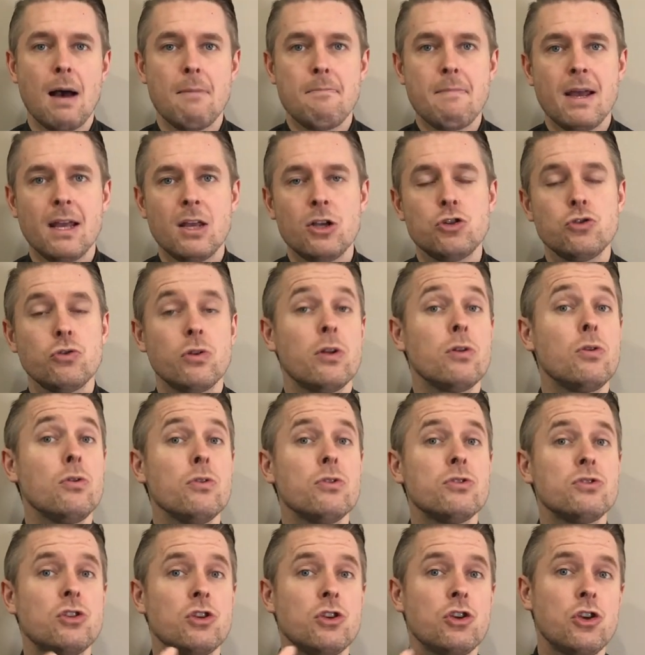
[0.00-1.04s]
making sure that all
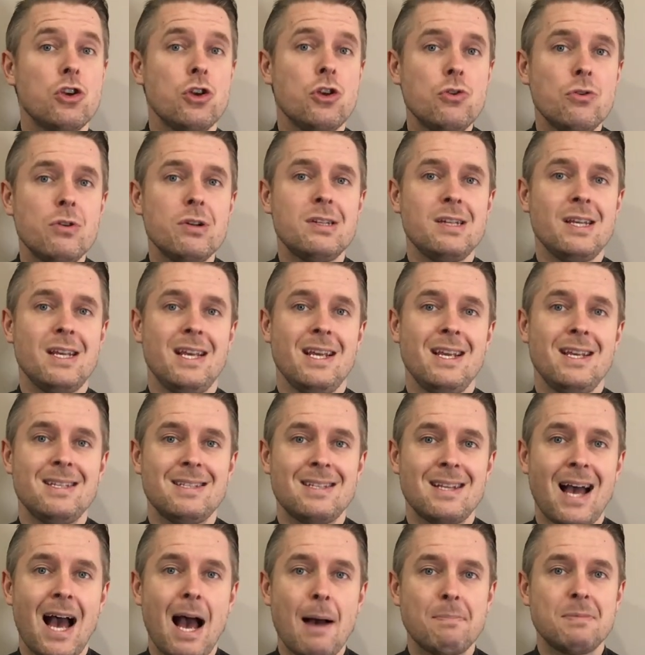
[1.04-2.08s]
the security
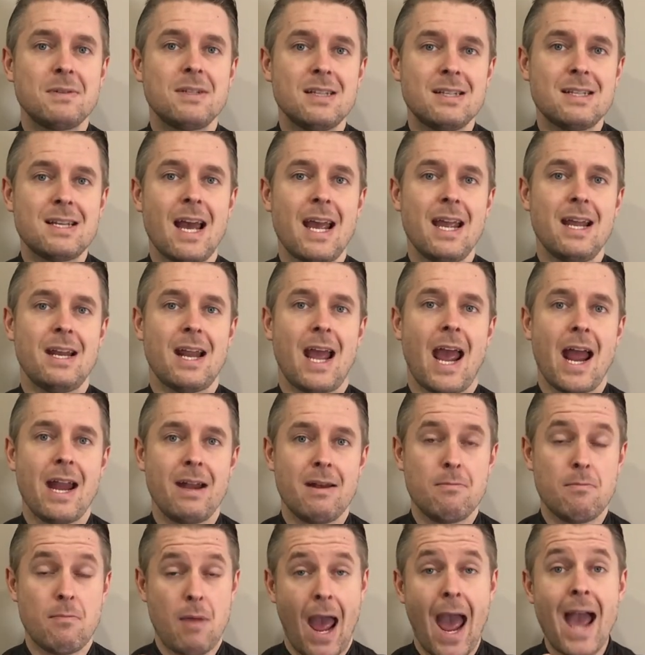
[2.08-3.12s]
is up to date
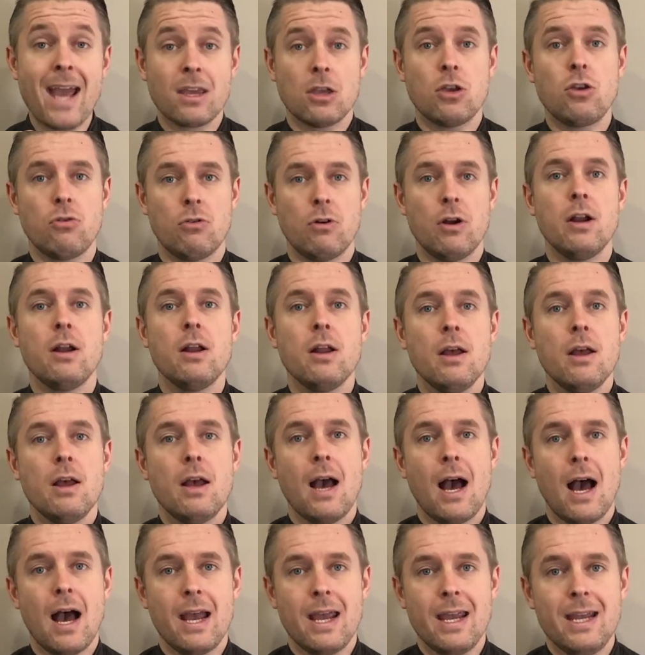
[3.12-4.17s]
and accurate
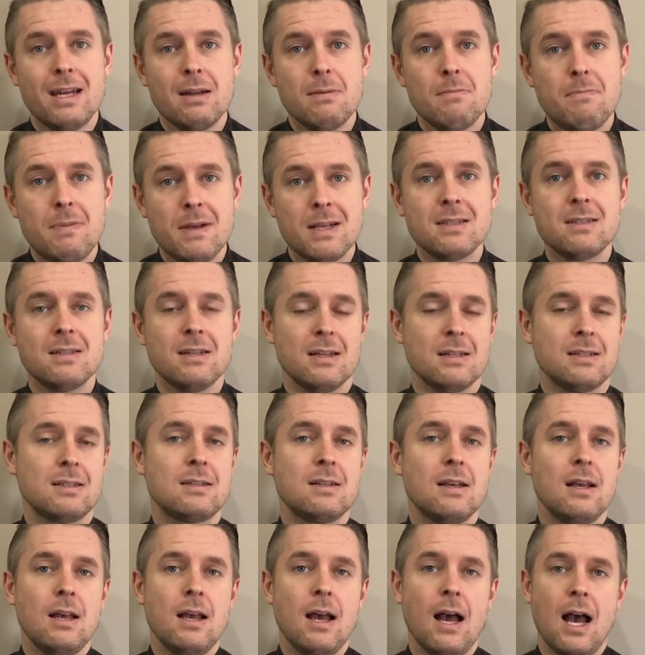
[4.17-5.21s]
in a
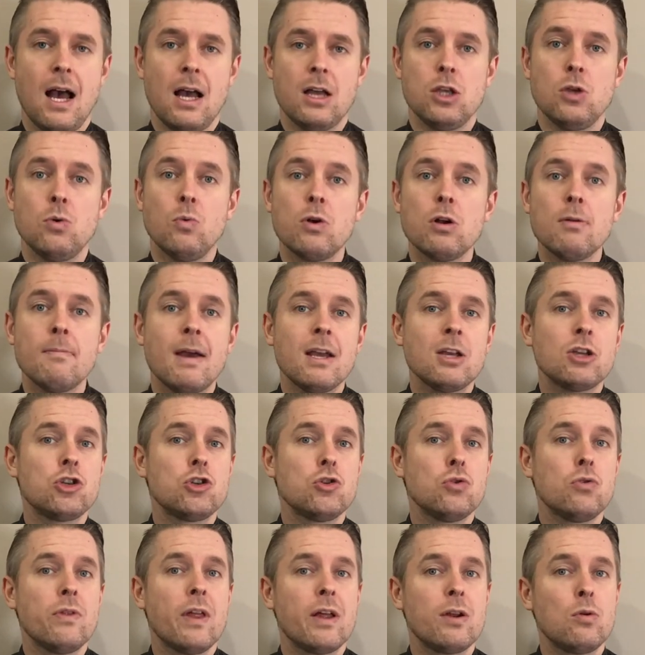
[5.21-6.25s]
business. You want to make
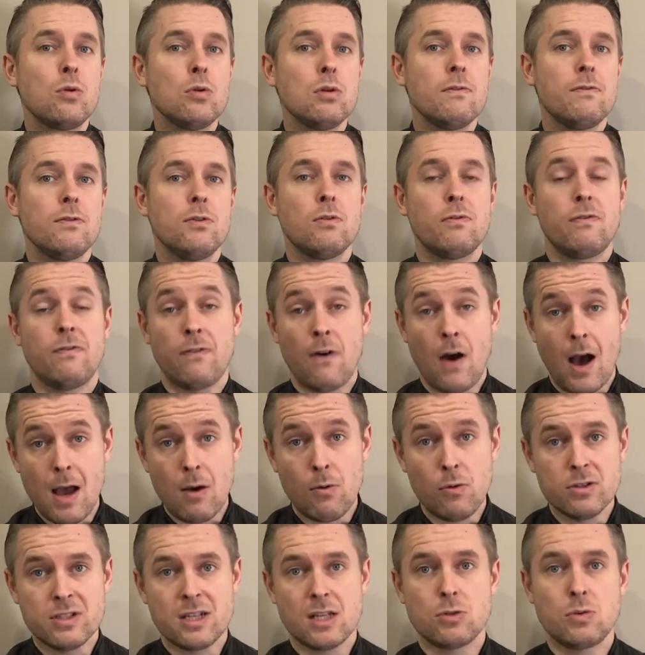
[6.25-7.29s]
sure that all of your
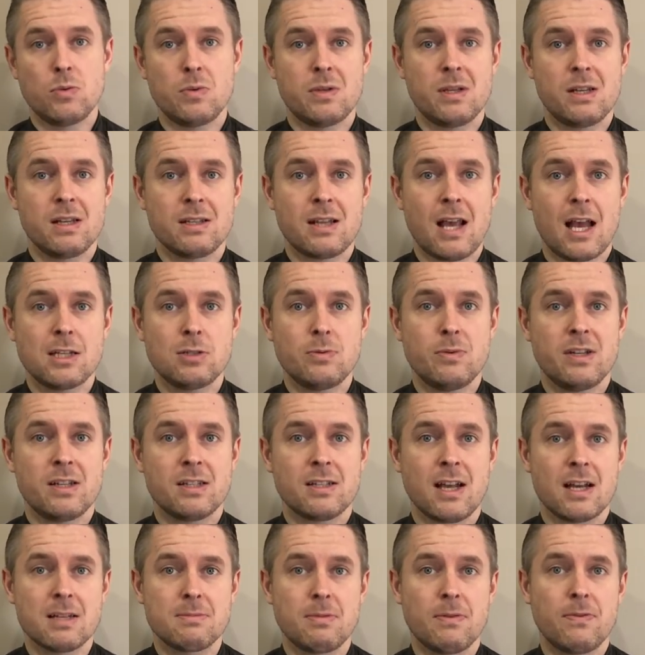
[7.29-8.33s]
firewalls, as we
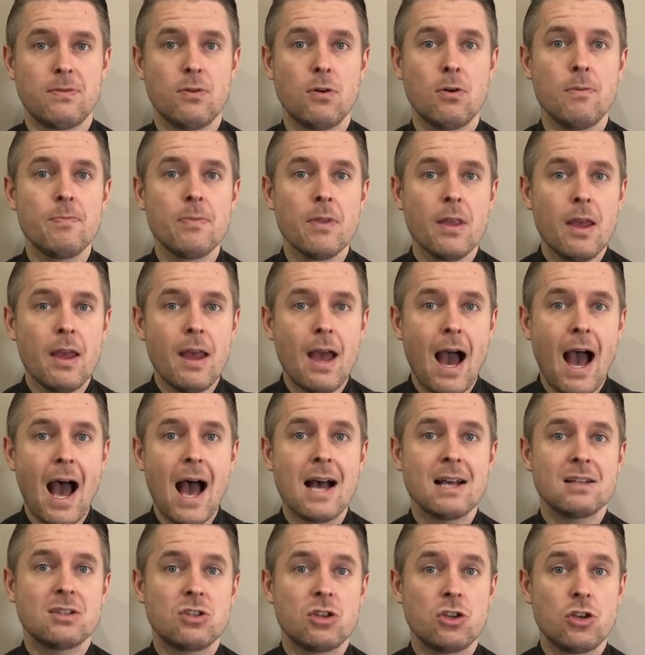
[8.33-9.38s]
discussed before,
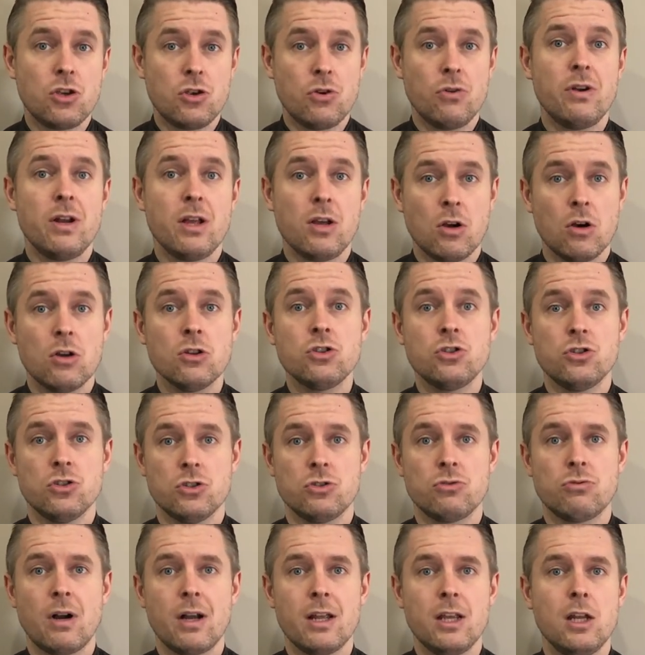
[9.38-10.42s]
are security
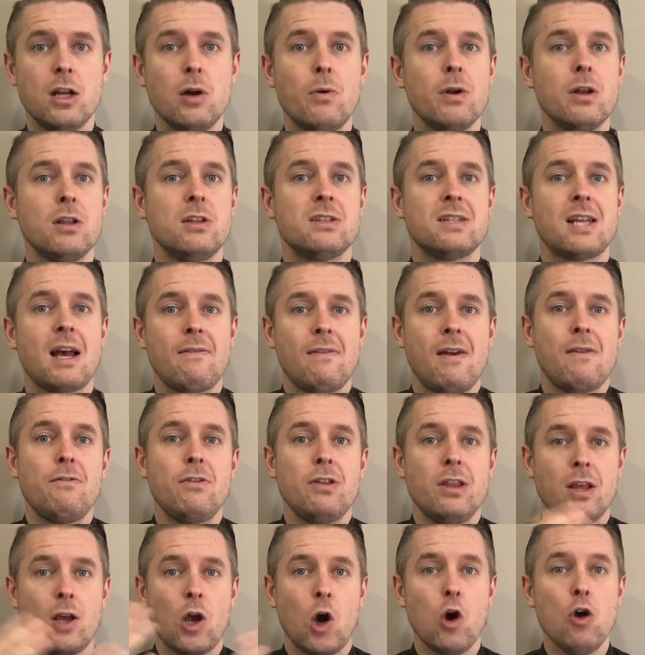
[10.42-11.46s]
conscious, right? You don't want to just have
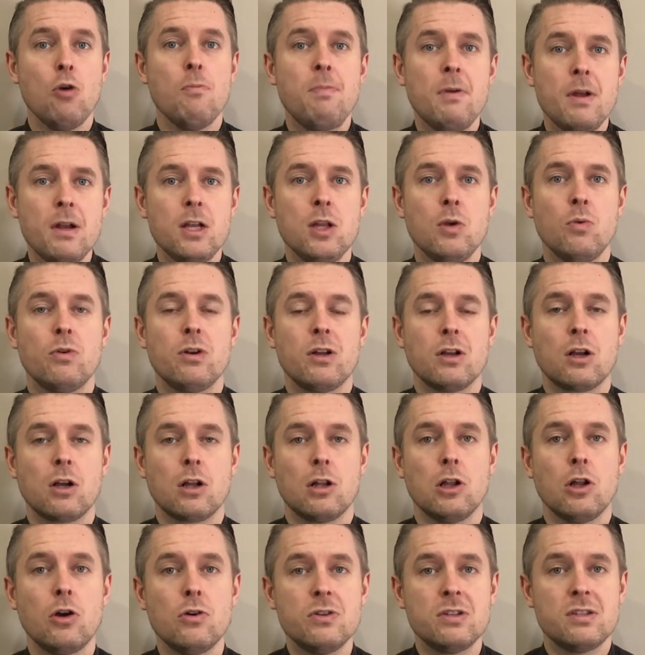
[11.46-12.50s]
everything open, you want to
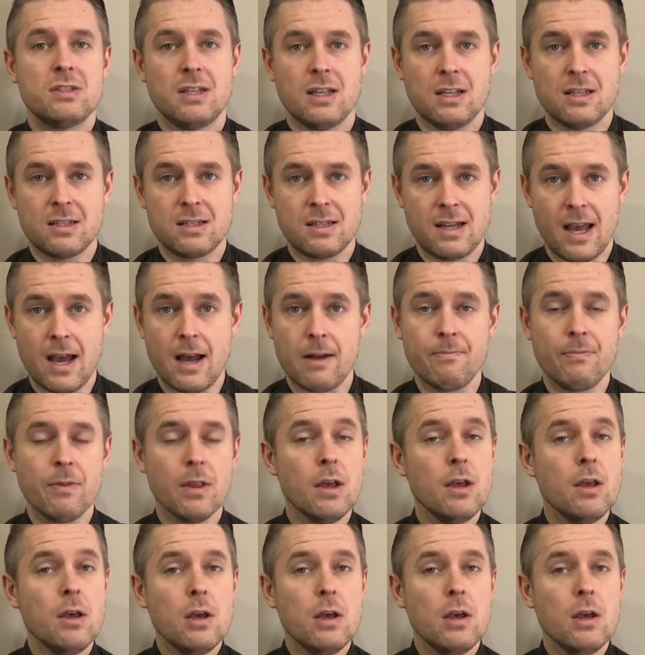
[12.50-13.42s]
close things down.